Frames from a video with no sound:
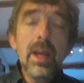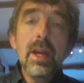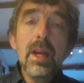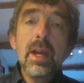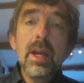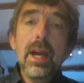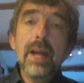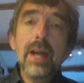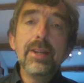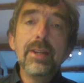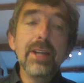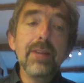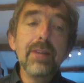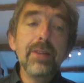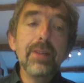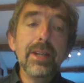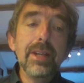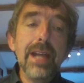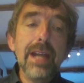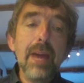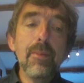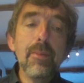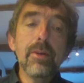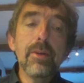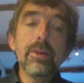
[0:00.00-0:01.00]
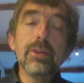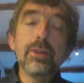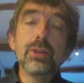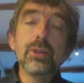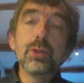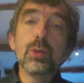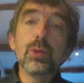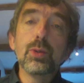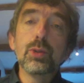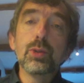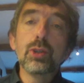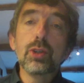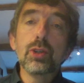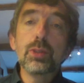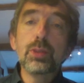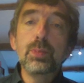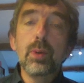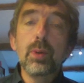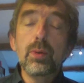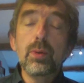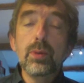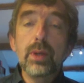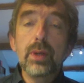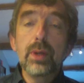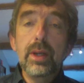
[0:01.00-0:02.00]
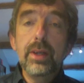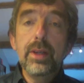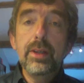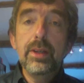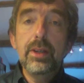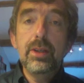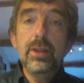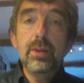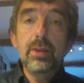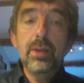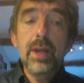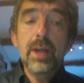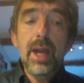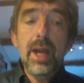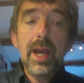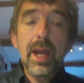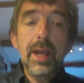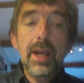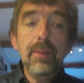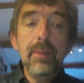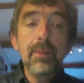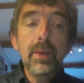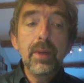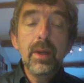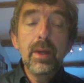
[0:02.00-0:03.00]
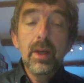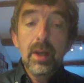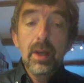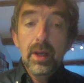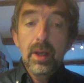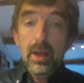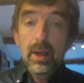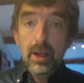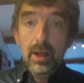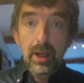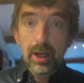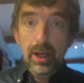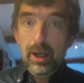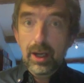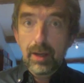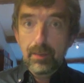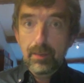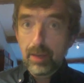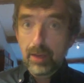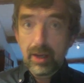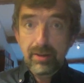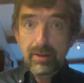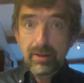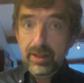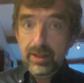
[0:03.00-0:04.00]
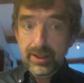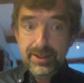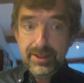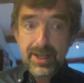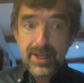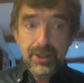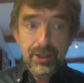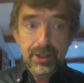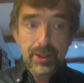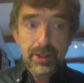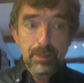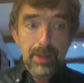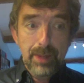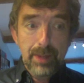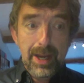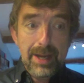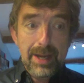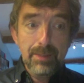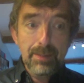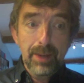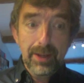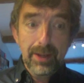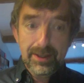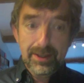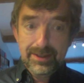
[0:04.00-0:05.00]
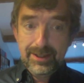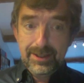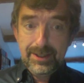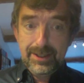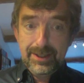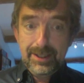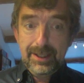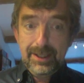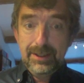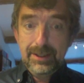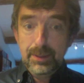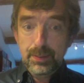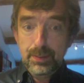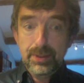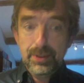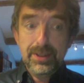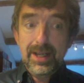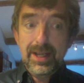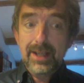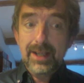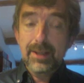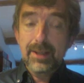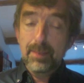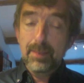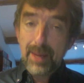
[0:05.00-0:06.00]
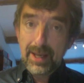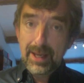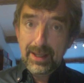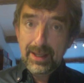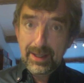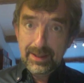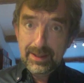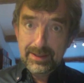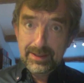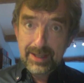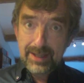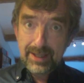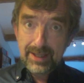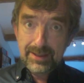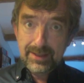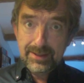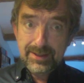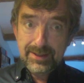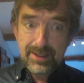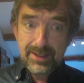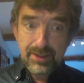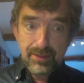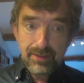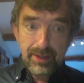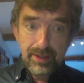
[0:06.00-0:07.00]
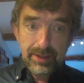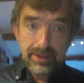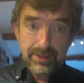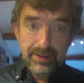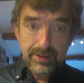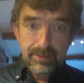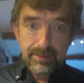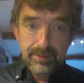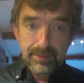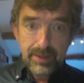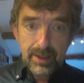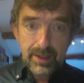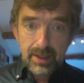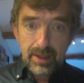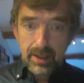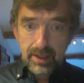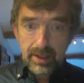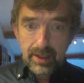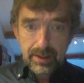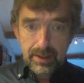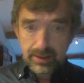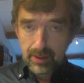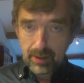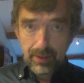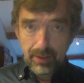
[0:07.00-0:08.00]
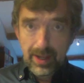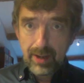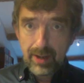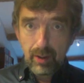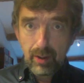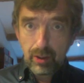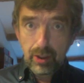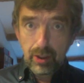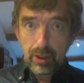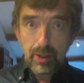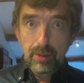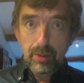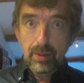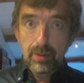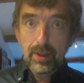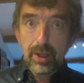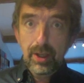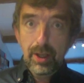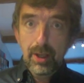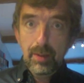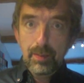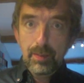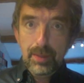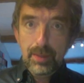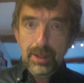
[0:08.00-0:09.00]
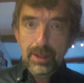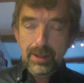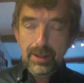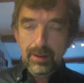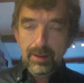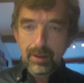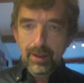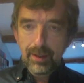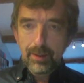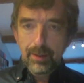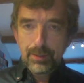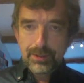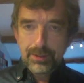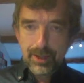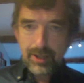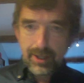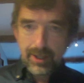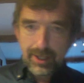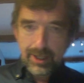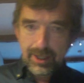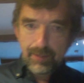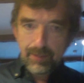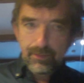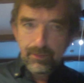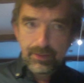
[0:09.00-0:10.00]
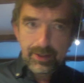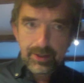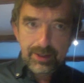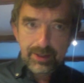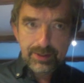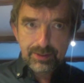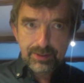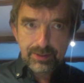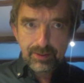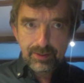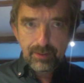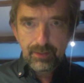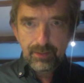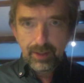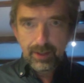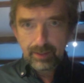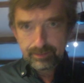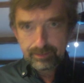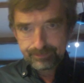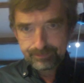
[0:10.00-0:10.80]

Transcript: And David Cameron and George Osborne in the UK are essentially paid by the city to protect the banking sector's interests. So they're not going to be signing up for this sort of thing.